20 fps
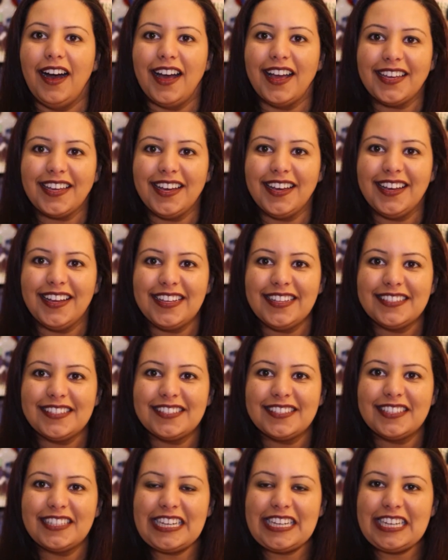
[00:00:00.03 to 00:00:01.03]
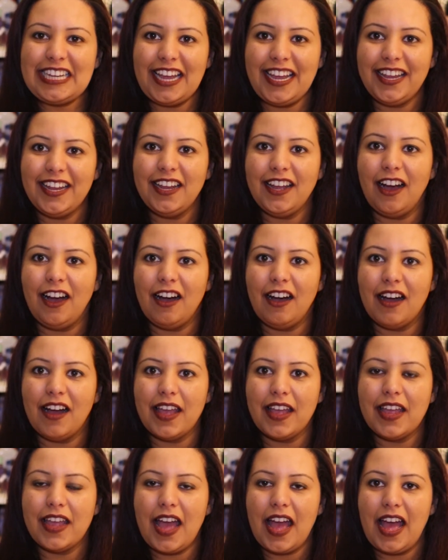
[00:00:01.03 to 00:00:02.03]
Hi guys, today
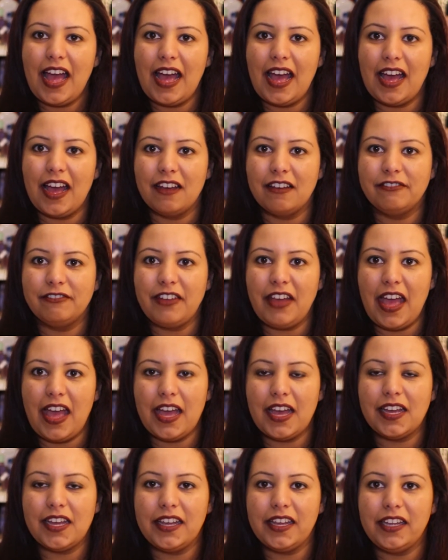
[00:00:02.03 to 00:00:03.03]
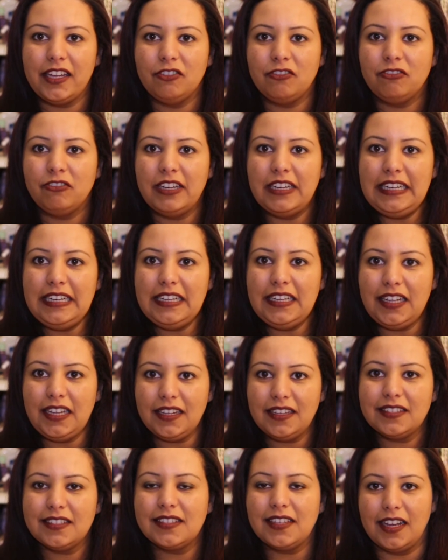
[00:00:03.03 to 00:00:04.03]
I have a really
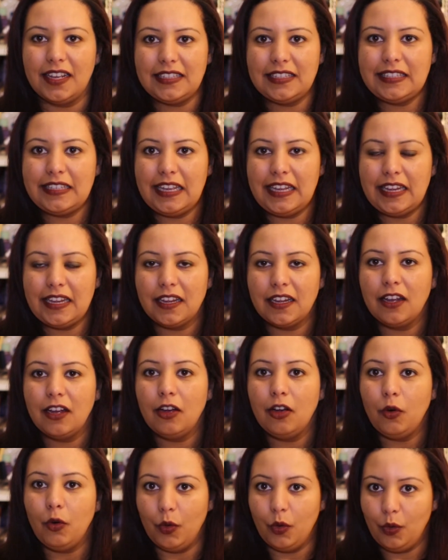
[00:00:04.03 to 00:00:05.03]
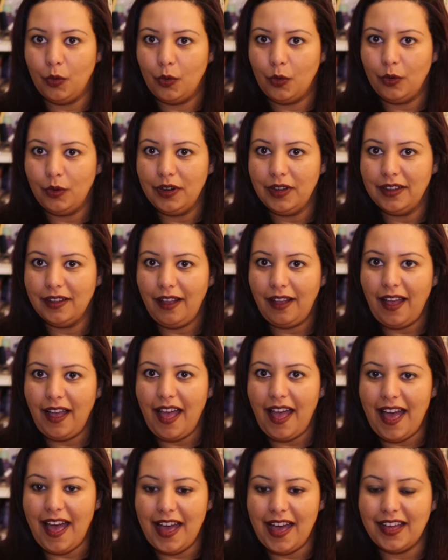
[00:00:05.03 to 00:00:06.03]
exciting haul
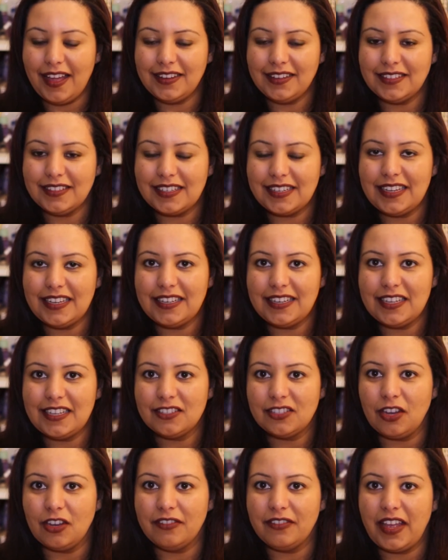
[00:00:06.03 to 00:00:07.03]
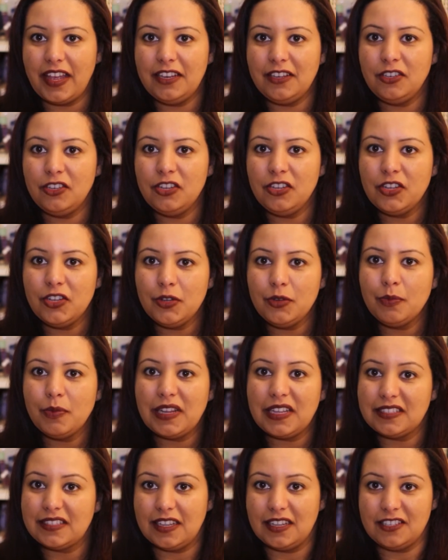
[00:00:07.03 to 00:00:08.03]
and it is of a new
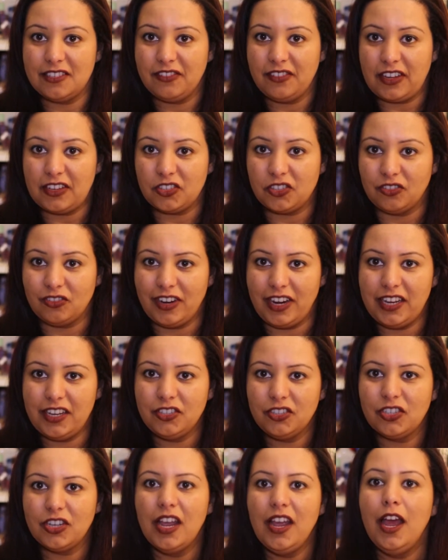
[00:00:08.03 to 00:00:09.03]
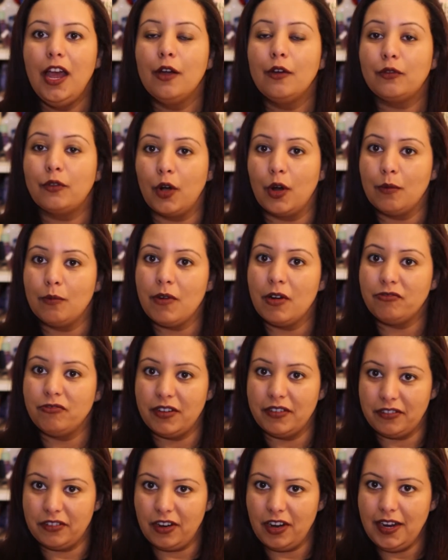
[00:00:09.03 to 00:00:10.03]
plus size fashion range from
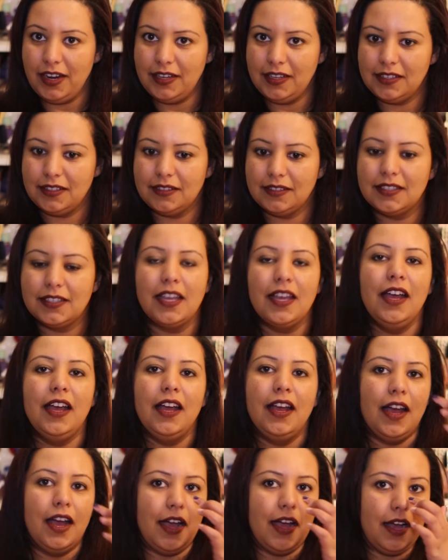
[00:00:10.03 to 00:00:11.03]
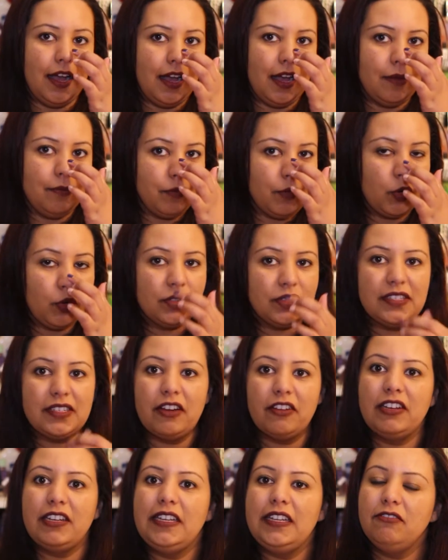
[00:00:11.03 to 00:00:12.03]
River Island. Um,
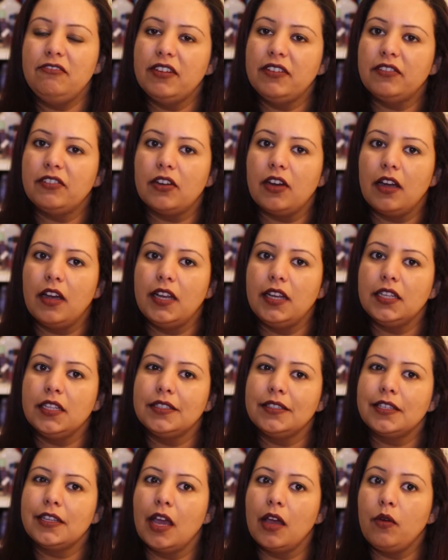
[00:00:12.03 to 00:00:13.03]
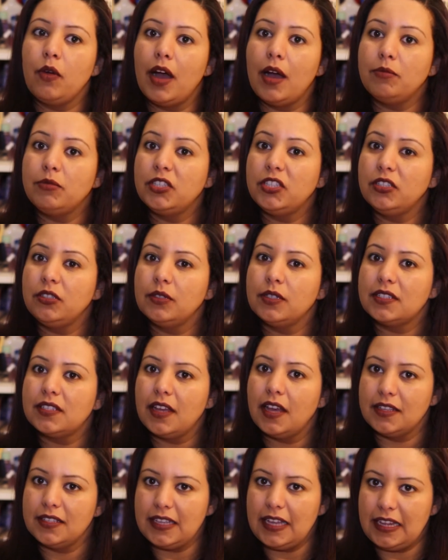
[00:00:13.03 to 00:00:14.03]
ordinarily River Island go up to a
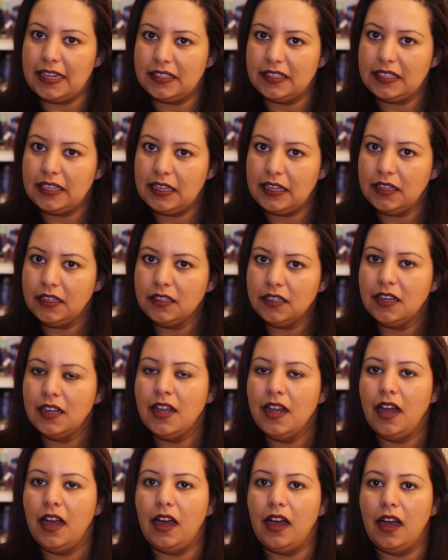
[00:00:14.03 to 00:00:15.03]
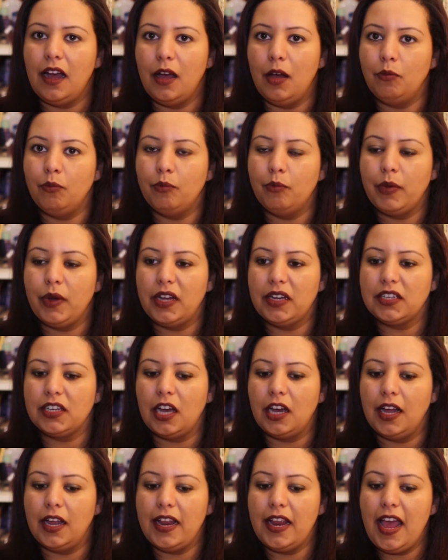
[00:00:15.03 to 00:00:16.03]
size 18 um, but
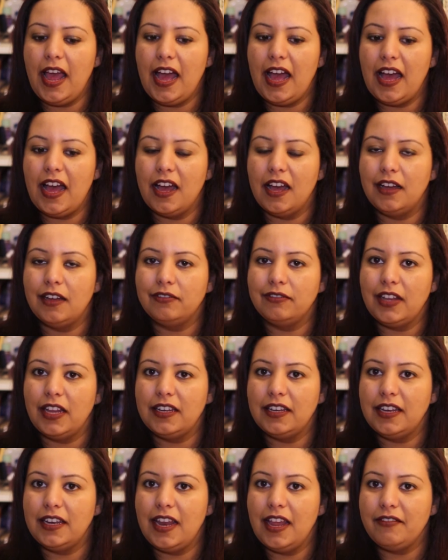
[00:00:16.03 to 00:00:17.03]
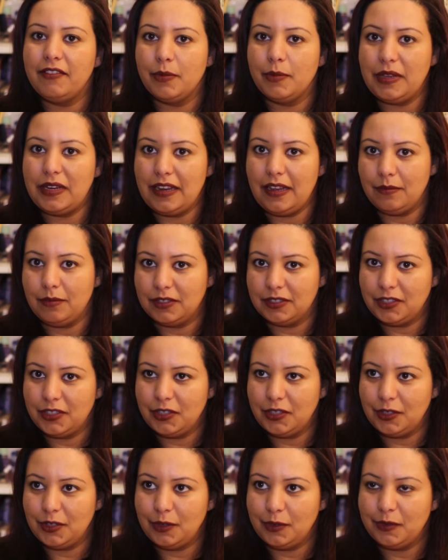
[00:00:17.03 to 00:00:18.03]
I have never been able
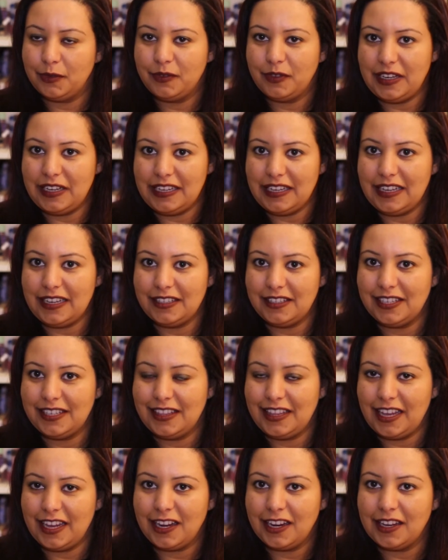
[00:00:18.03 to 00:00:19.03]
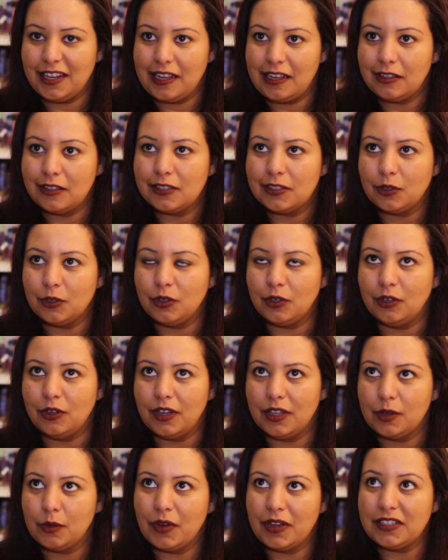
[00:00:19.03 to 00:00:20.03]
to fit into their clothes
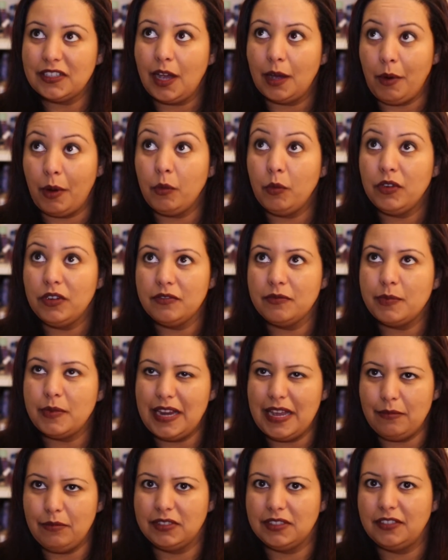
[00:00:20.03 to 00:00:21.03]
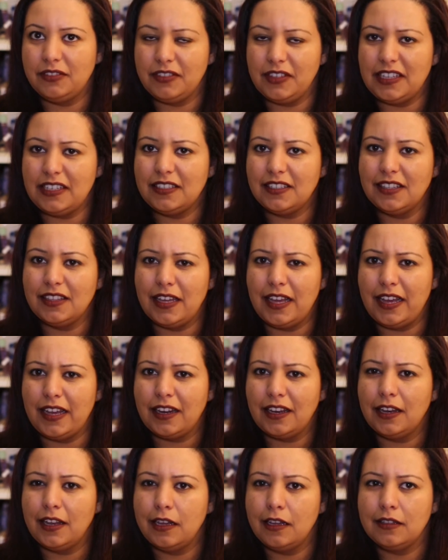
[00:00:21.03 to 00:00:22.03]
or the one time I would have been able to fit into their
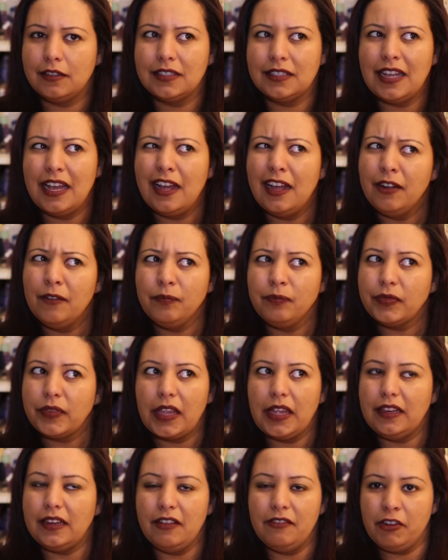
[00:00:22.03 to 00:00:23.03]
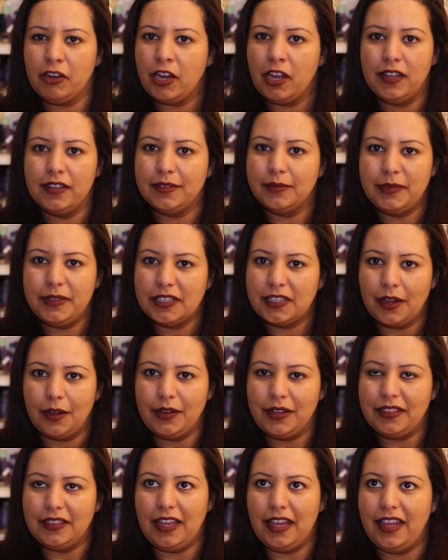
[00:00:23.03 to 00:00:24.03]
clothes it never occurred to me to go
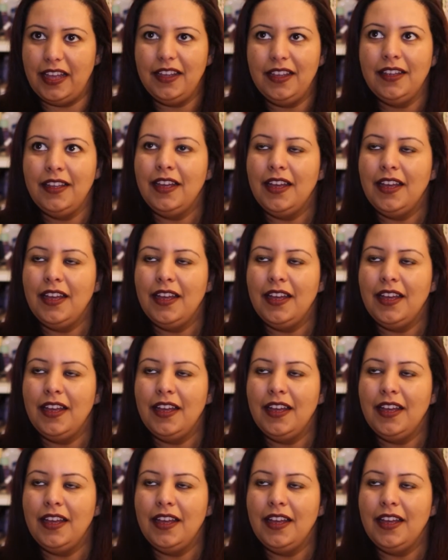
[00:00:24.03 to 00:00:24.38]
in there.